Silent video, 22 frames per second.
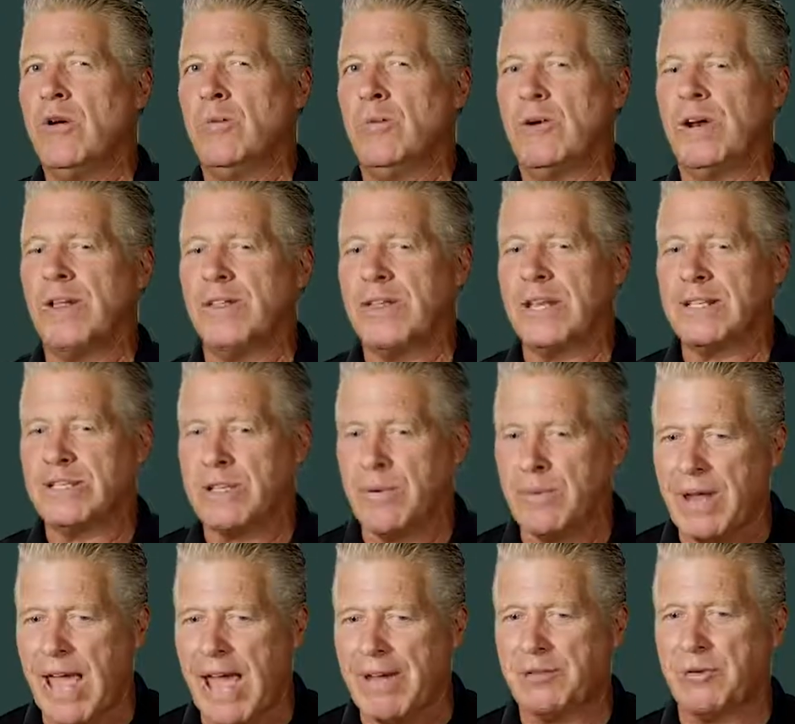One of the things
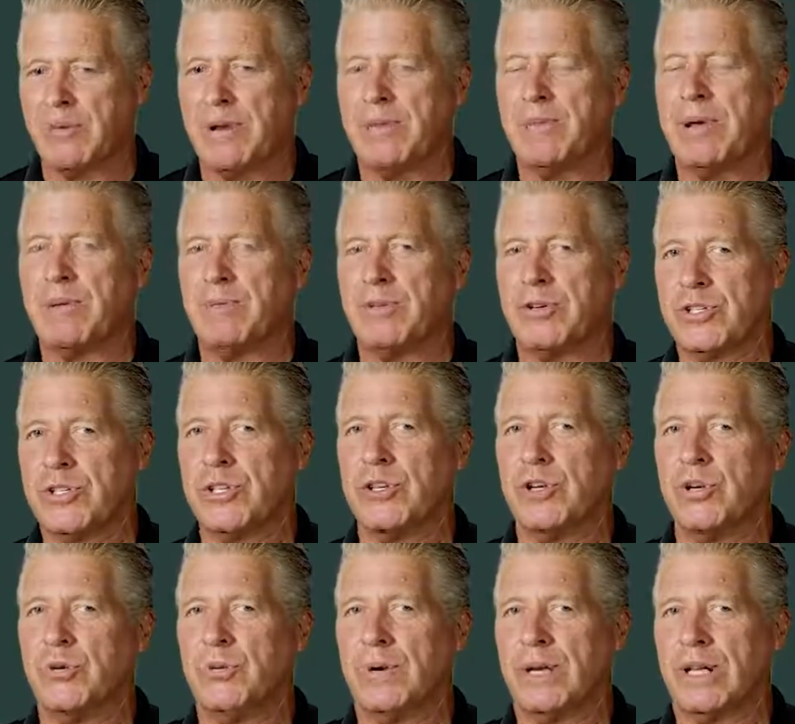that we have to remember
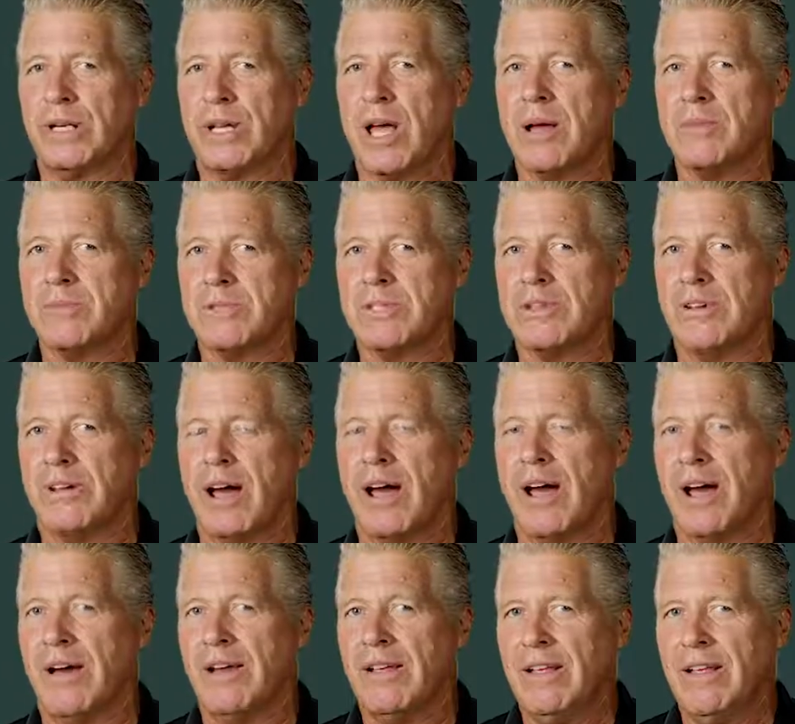too when it comes
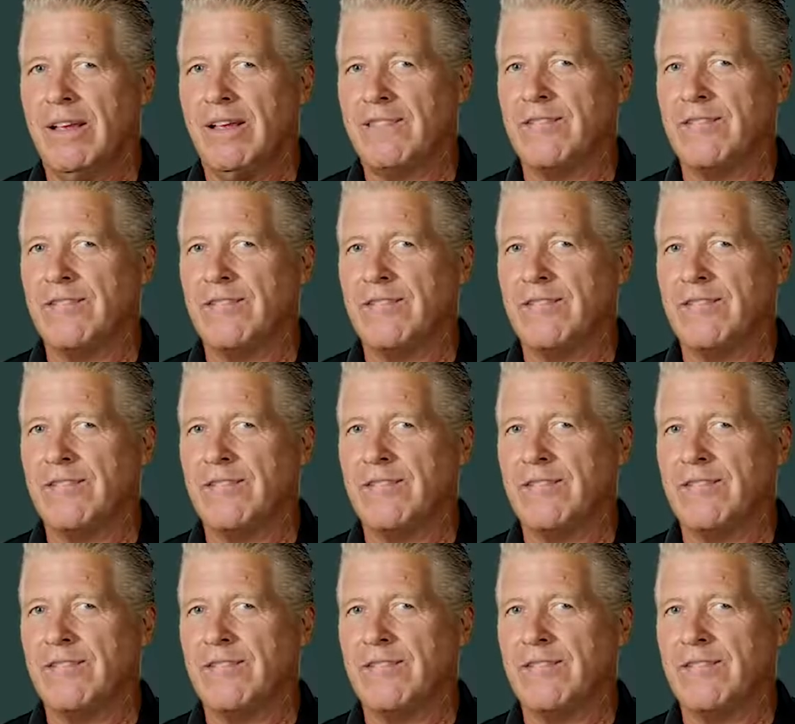to